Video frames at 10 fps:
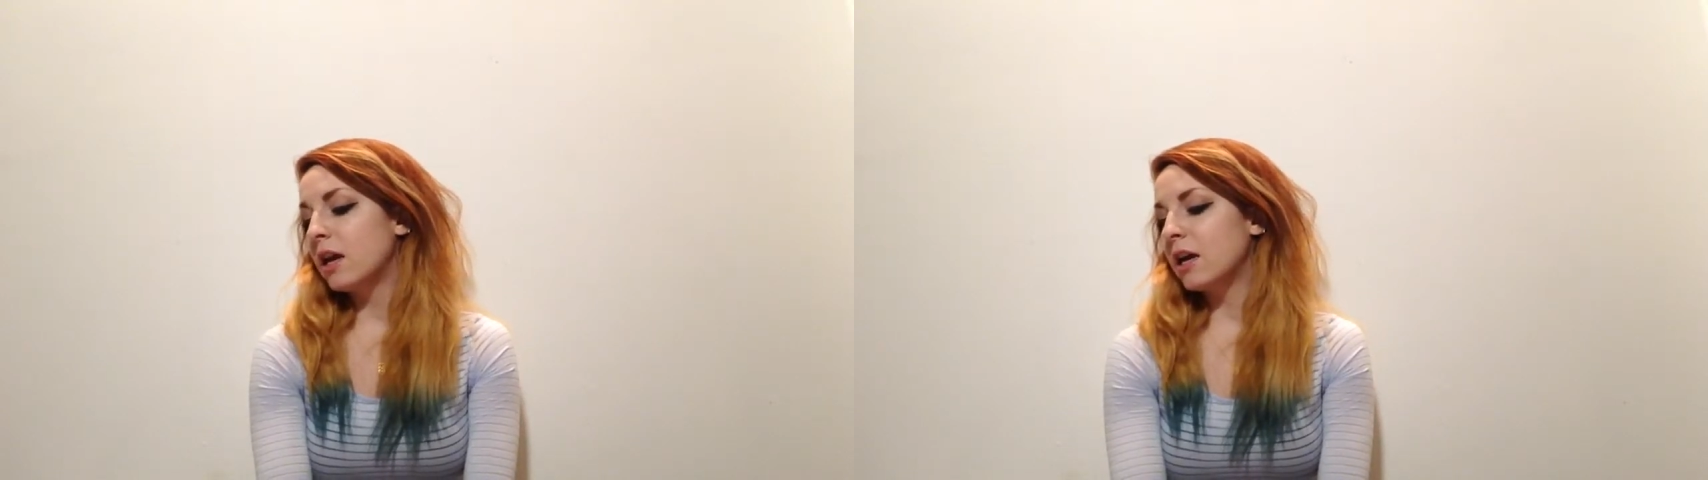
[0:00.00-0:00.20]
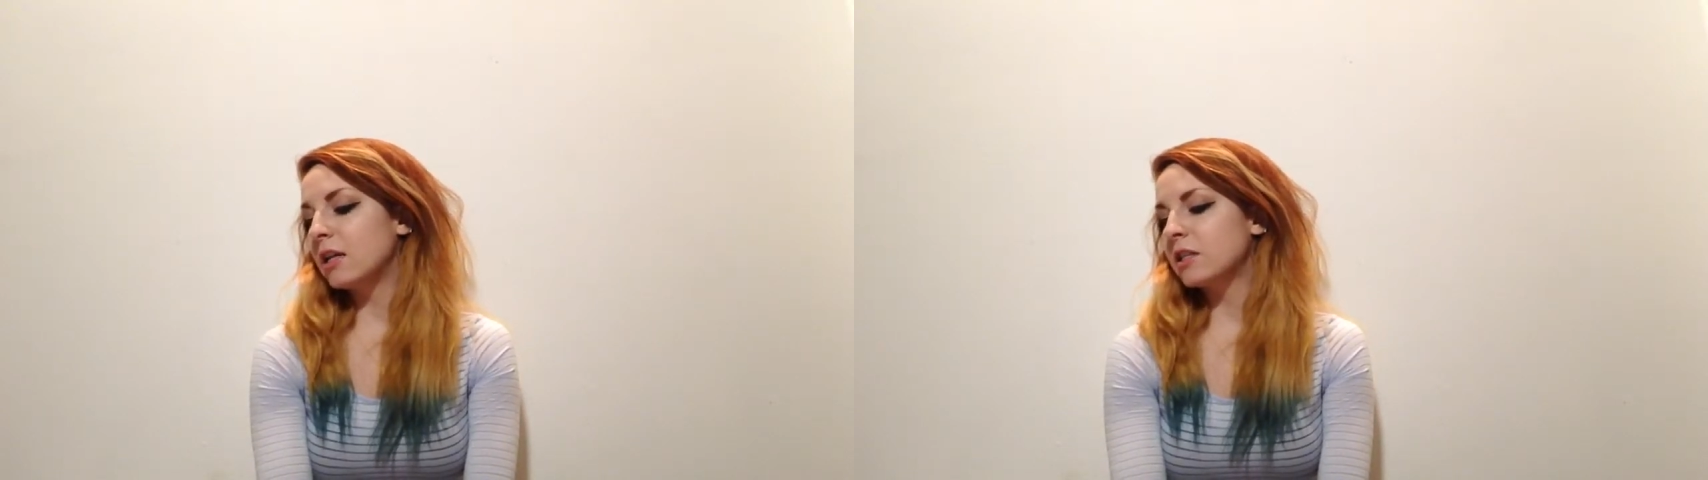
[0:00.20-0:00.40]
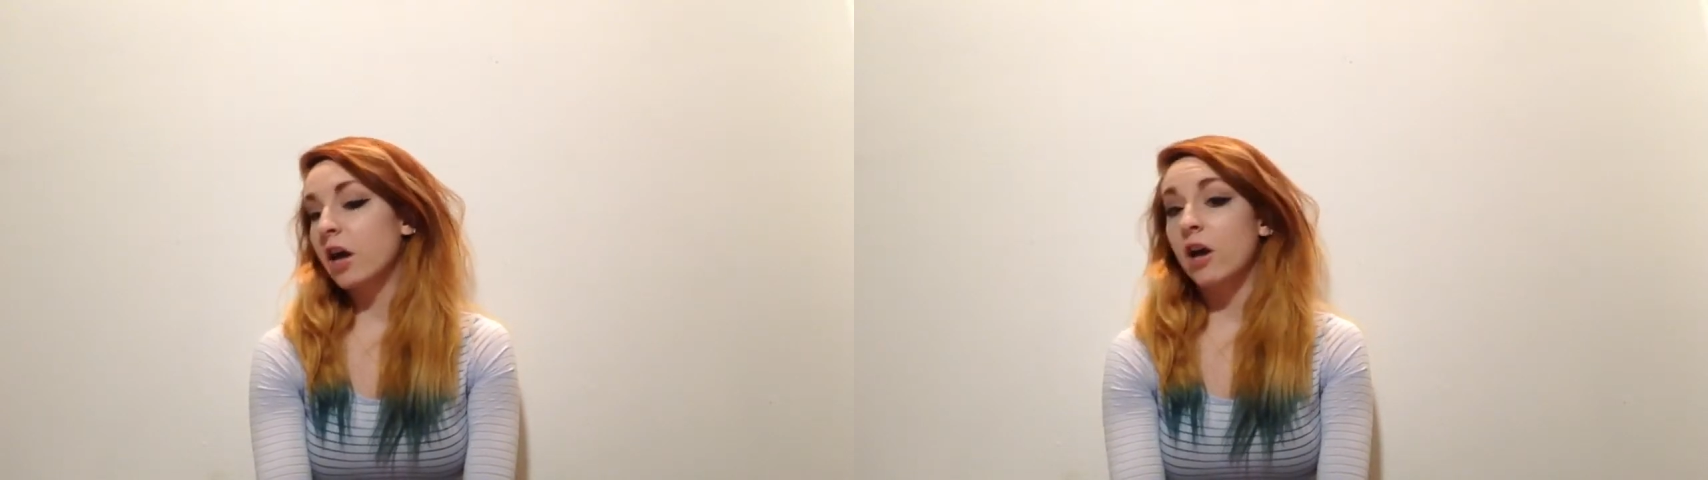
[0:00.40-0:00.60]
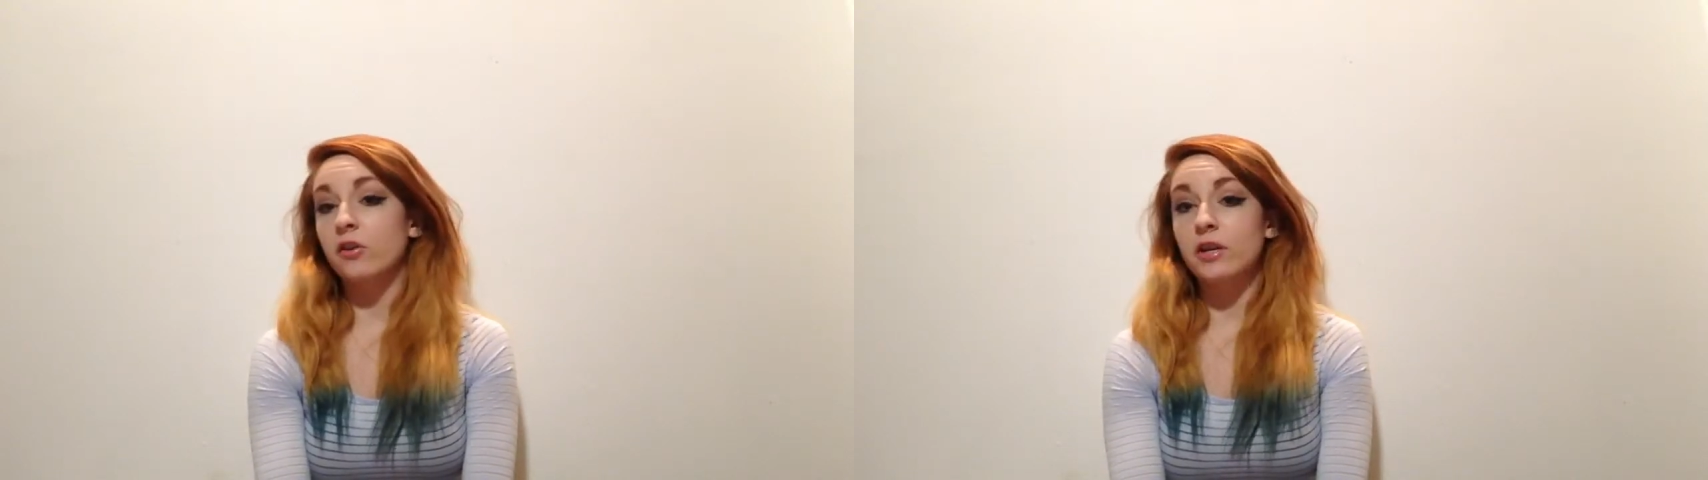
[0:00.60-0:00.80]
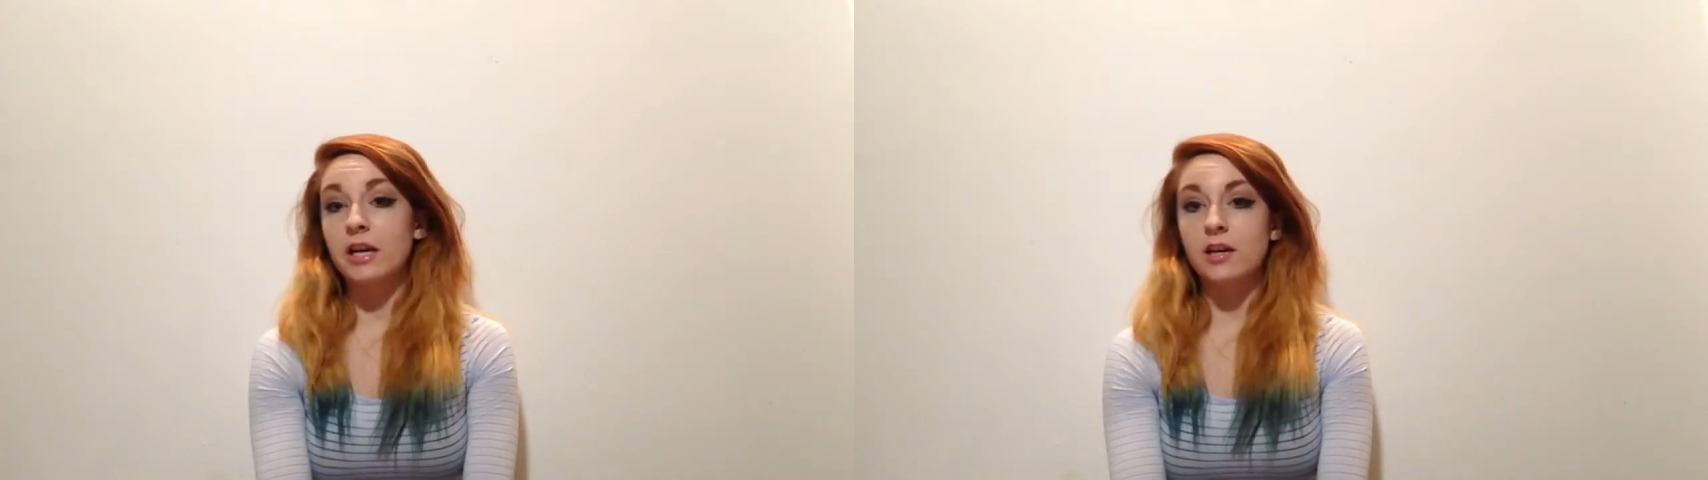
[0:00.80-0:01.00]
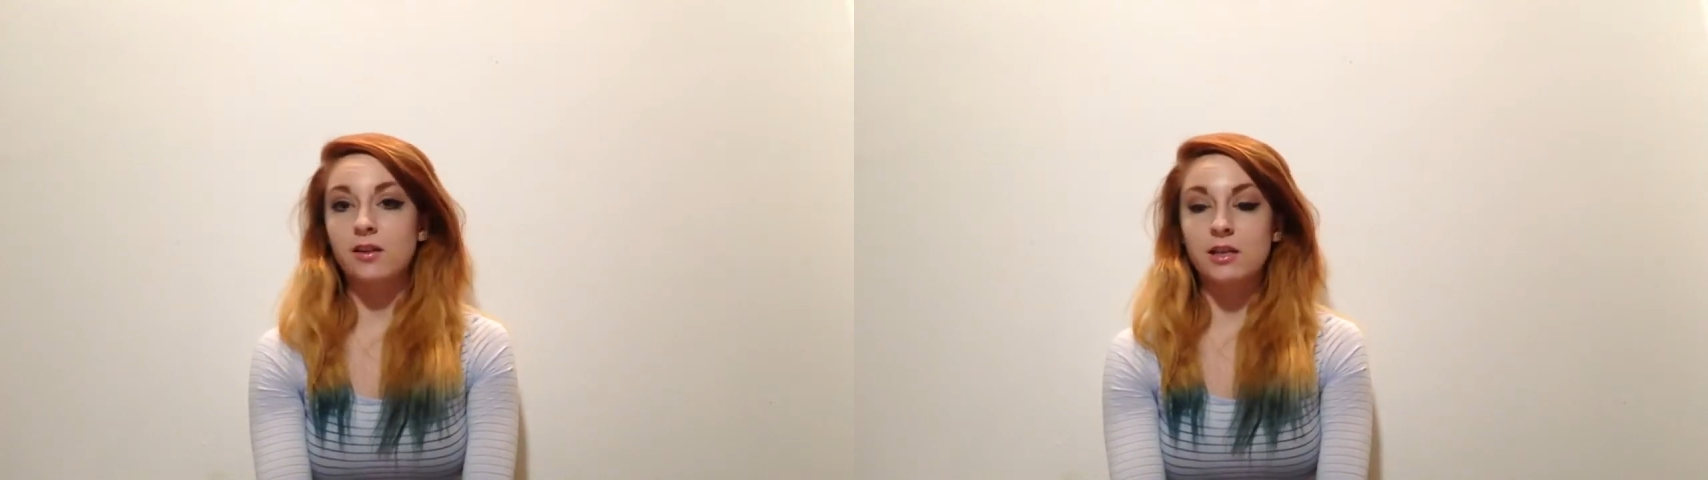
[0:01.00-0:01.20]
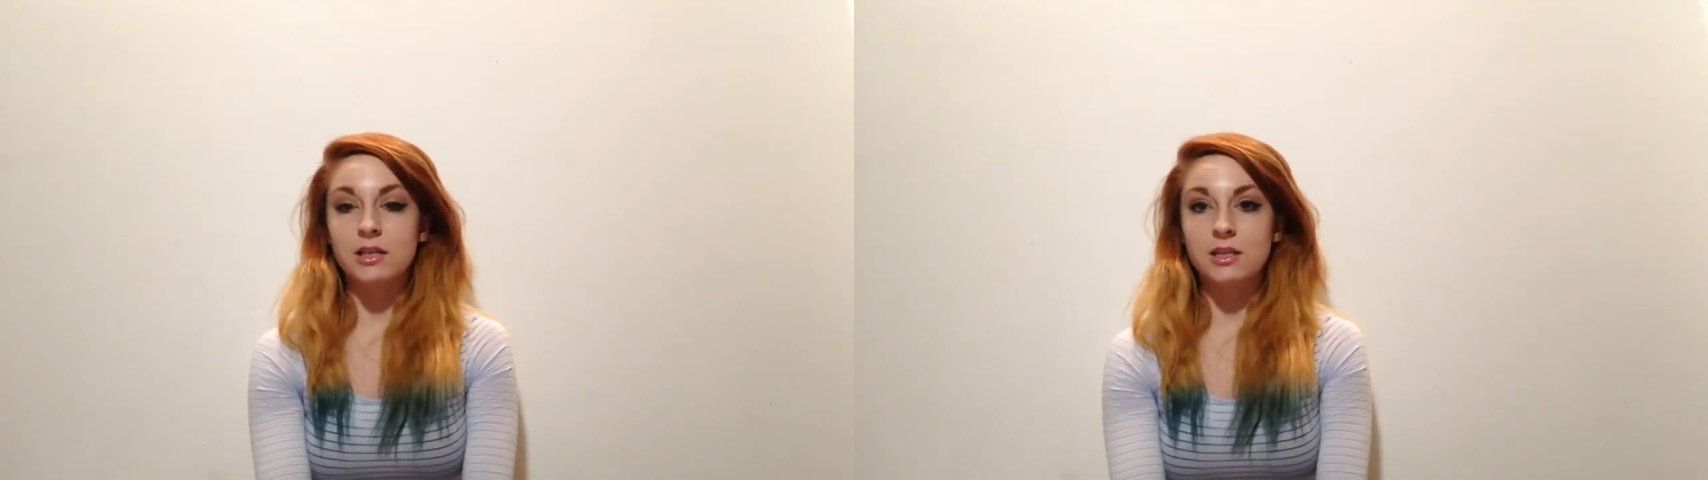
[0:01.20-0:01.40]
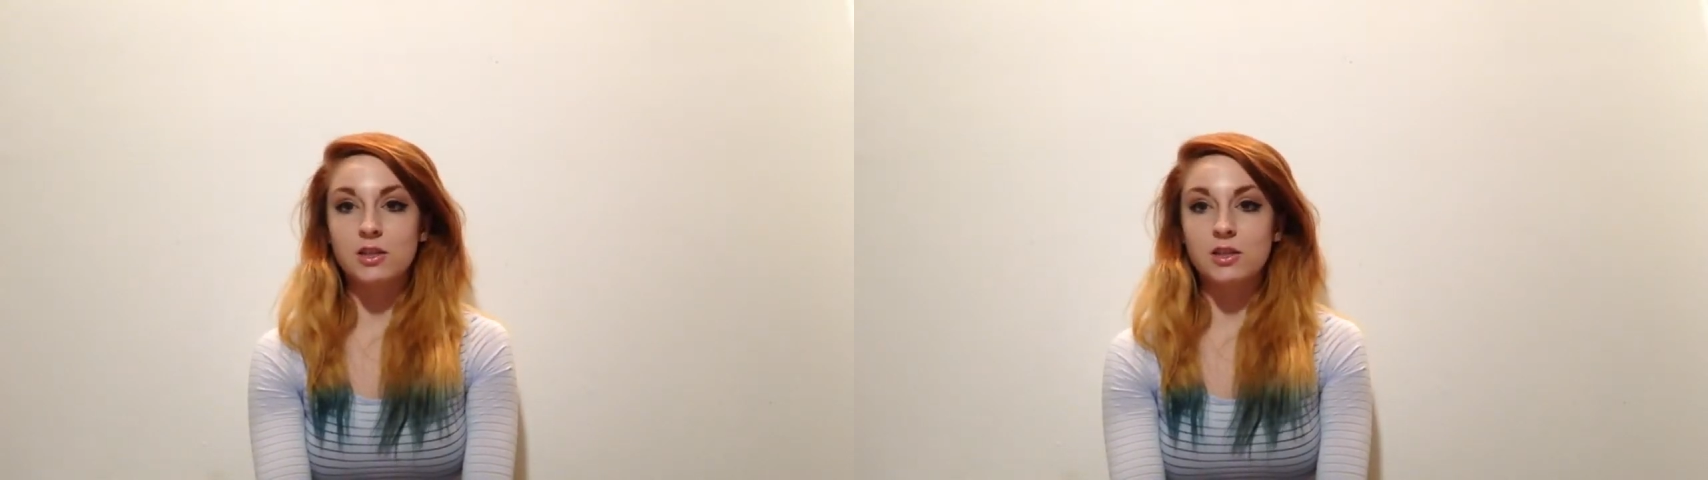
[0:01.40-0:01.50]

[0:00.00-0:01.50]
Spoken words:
It's kind of ridiculous,